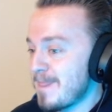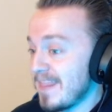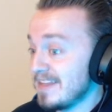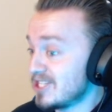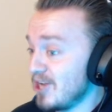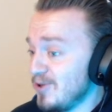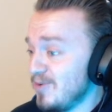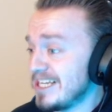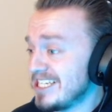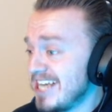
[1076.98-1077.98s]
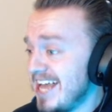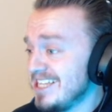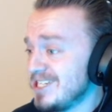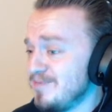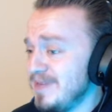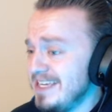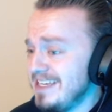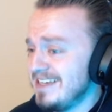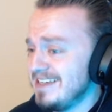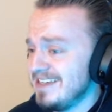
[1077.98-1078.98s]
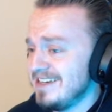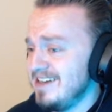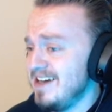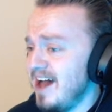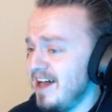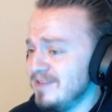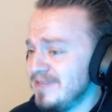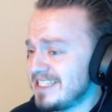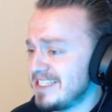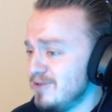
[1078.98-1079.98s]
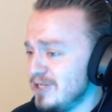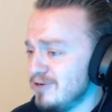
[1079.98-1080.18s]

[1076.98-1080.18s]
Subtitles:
So, you want to challenge me? Let me see what you're